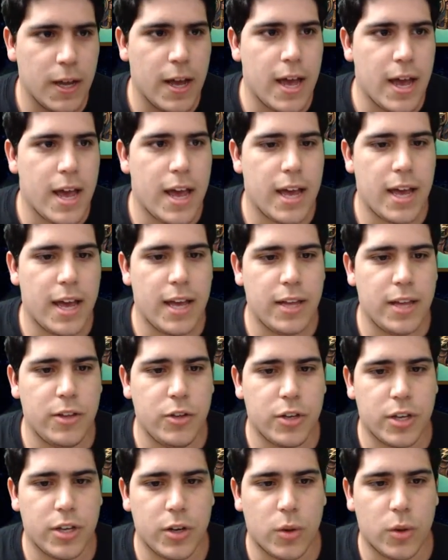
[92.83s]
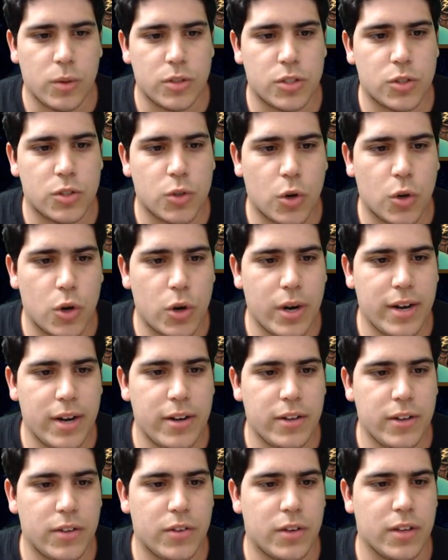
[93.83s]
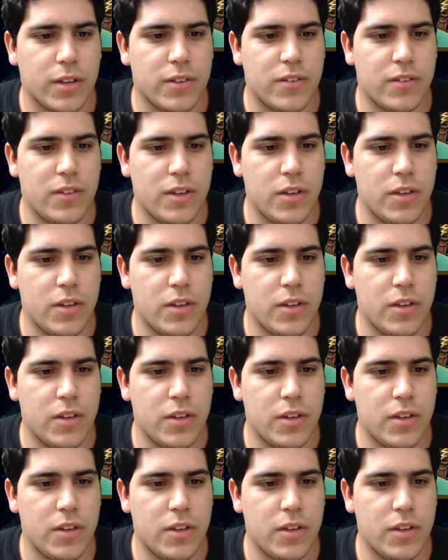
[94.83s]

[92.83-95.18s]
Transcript: and you can go in the store, and as you can see,